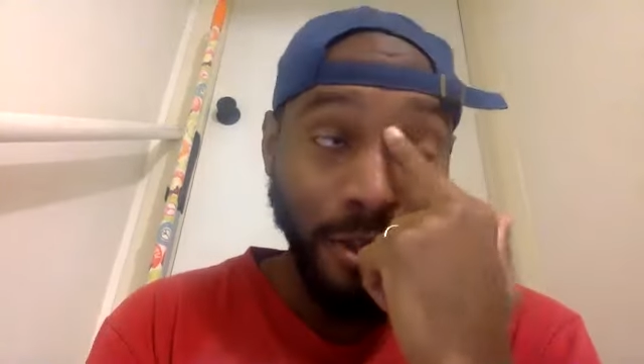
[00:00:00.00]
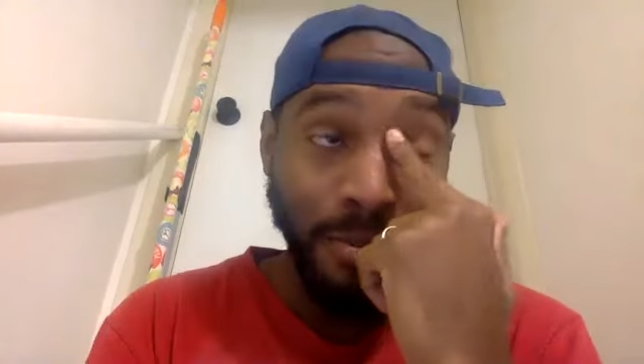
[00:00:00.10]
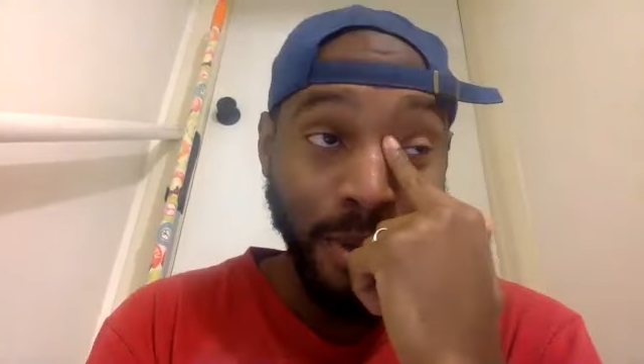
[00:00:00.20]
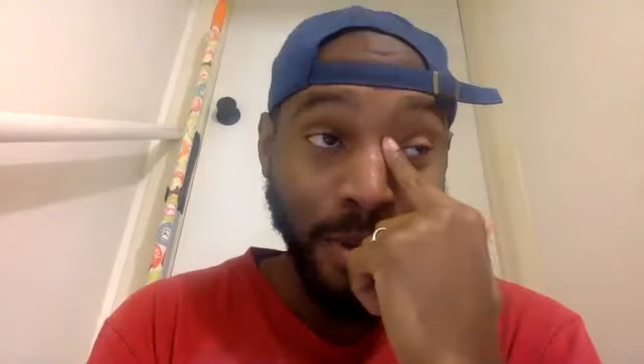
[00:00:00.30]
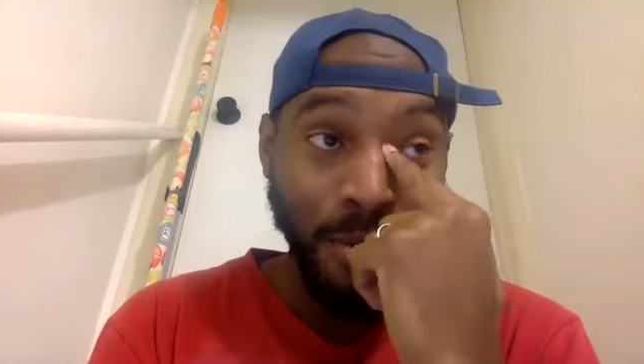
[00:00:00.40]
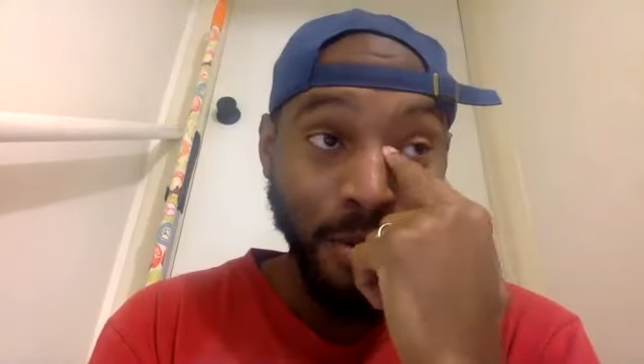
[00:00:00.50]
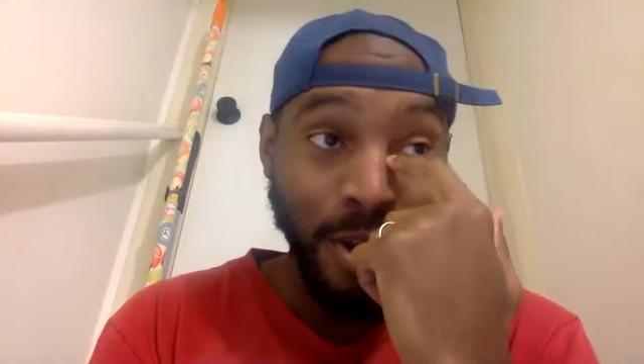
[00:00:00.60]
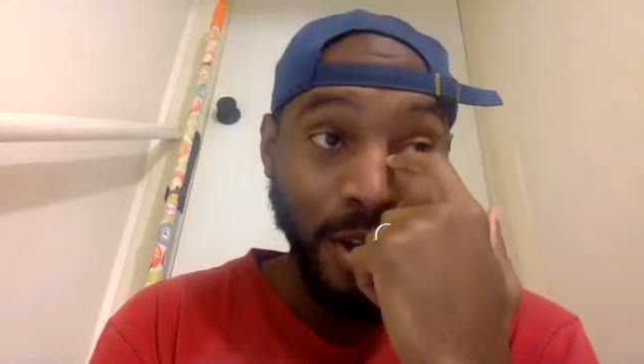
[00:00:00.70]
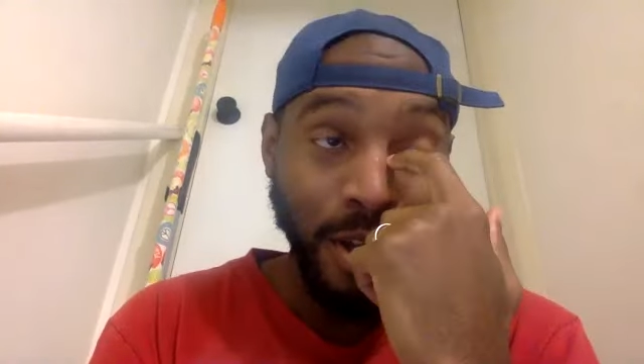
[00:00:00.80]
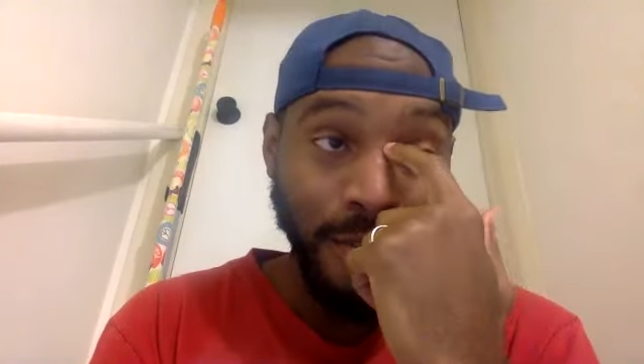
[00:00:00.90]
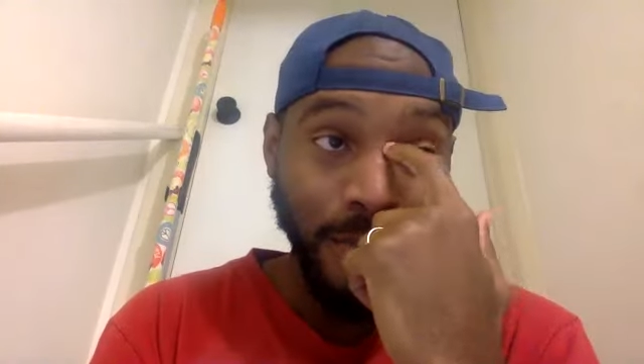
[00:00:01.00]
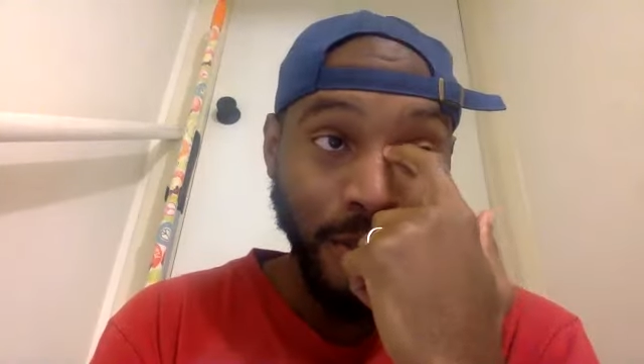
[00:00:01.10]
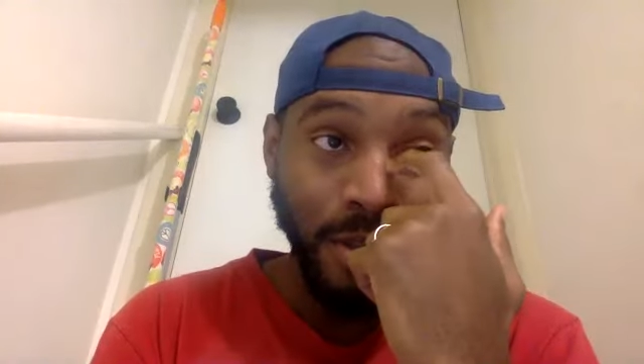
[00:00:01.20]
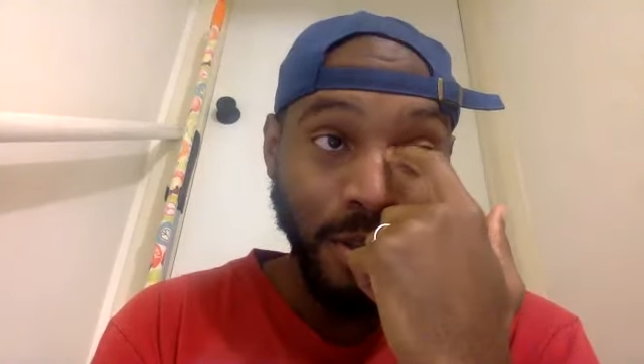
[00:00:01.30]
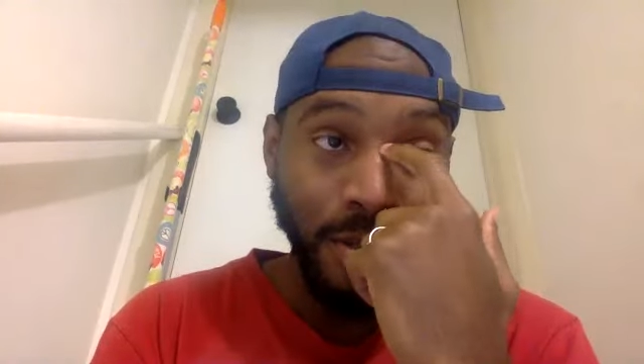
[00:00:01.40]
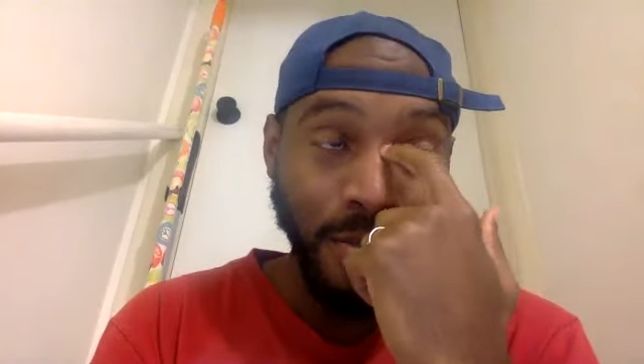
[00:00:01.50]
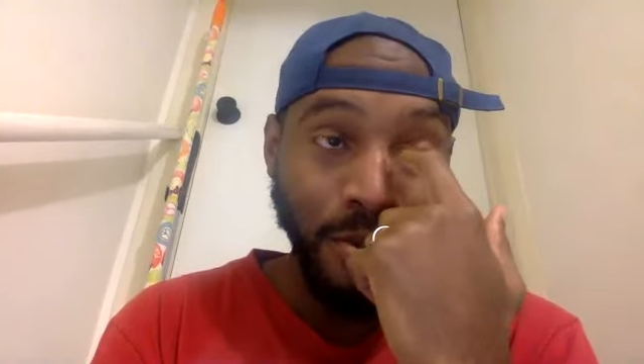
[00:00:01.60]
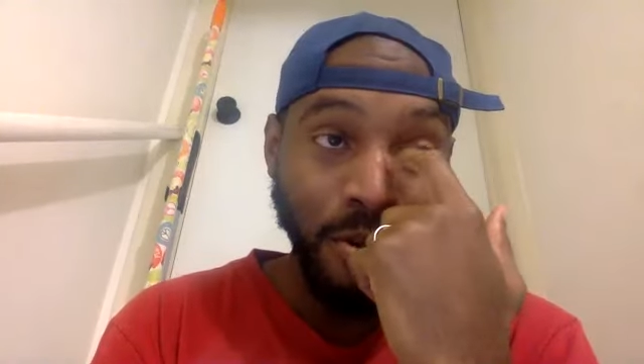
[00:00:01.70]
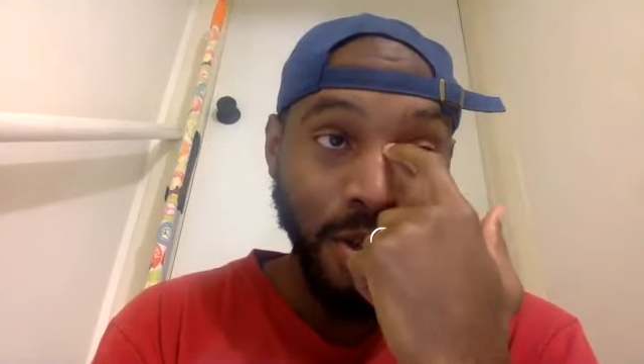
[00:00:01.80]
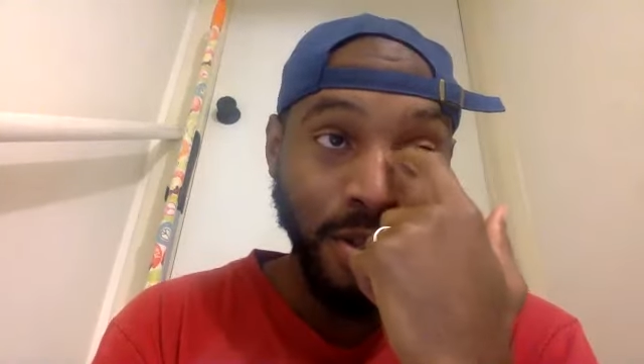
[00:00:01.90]
memory, something
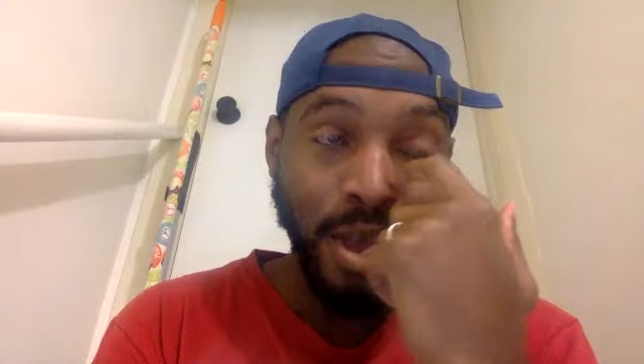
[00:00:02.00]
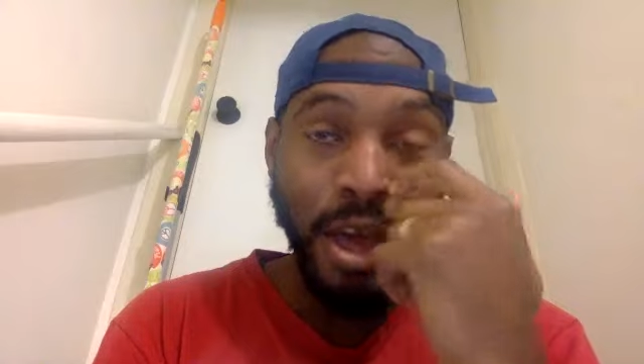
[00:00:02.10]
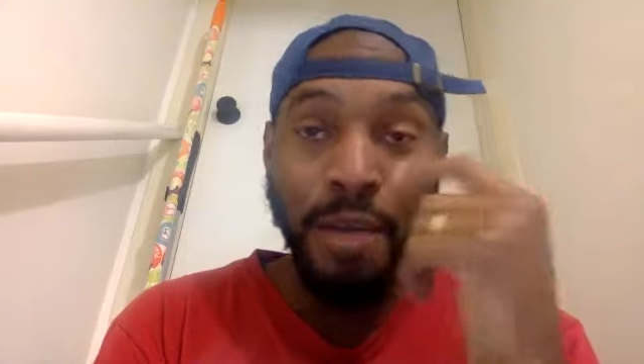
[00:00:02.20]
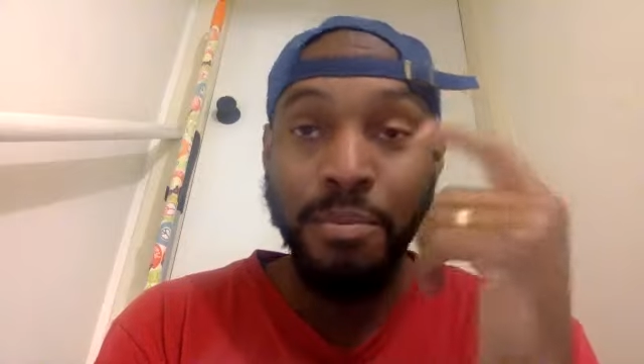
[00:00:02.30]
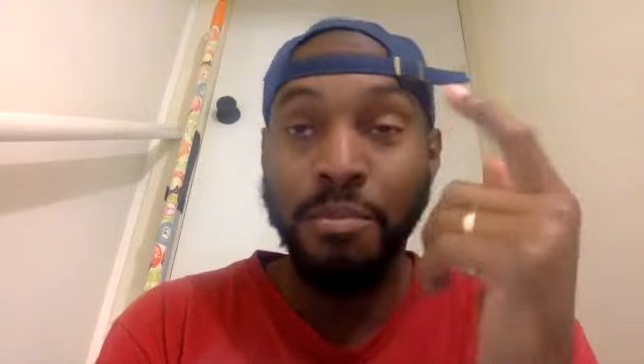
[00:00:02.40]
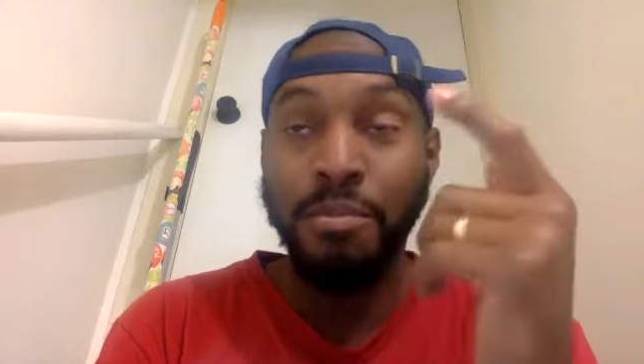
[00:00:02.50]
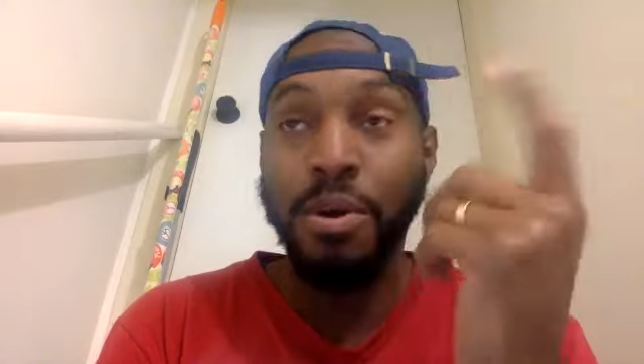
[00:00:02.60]
crazy that happened.